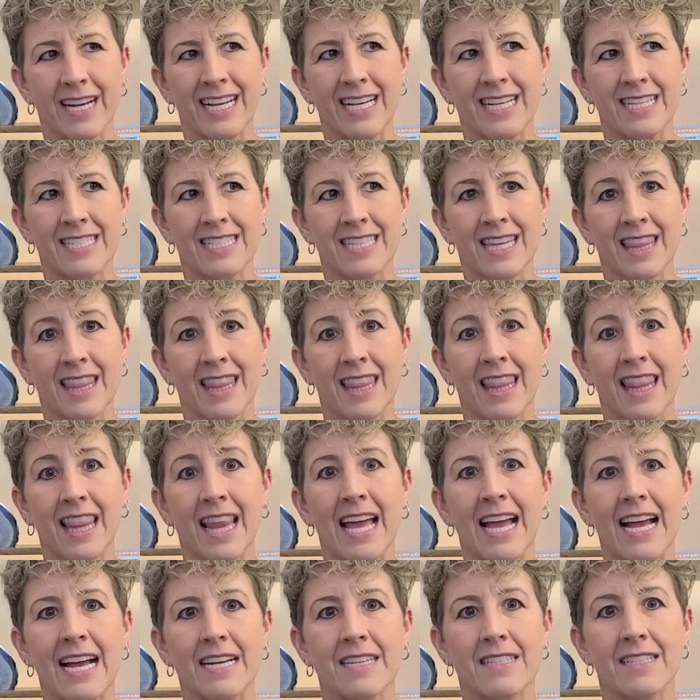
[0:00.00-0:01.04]
is
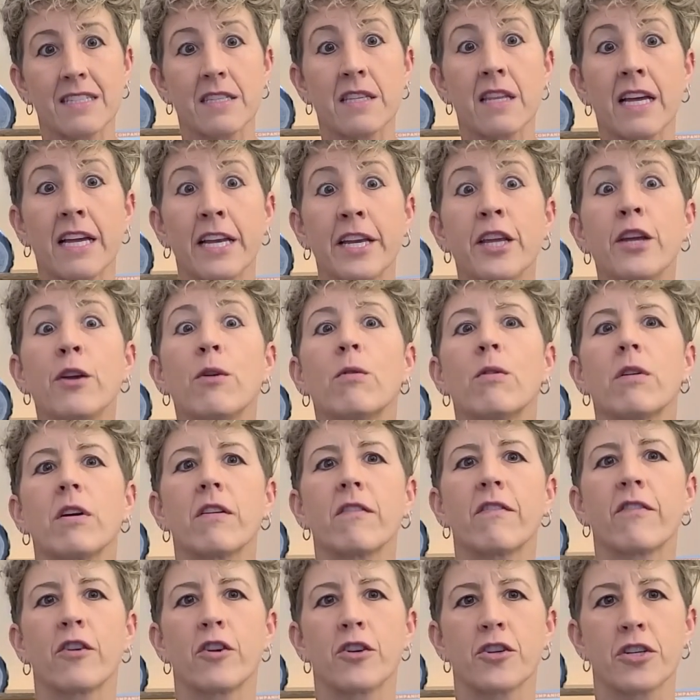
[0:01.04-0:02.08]
less than your
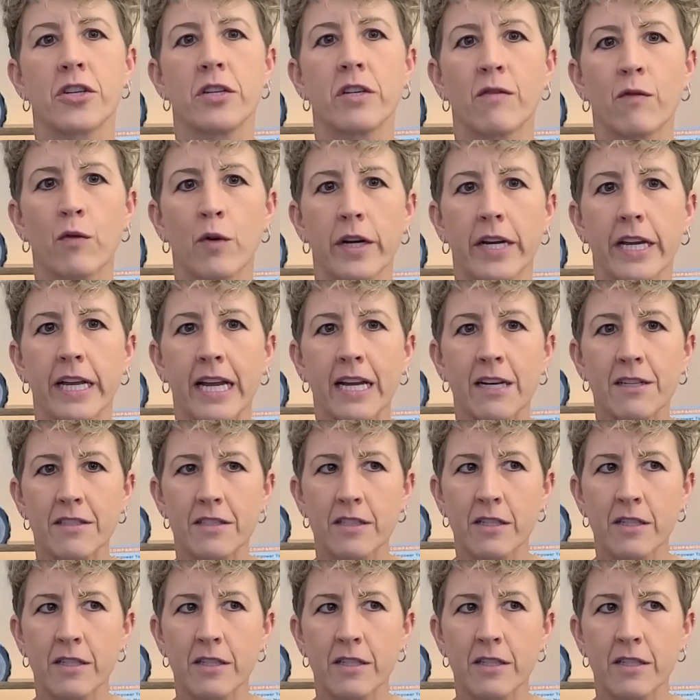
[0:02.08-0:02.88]
version of working out.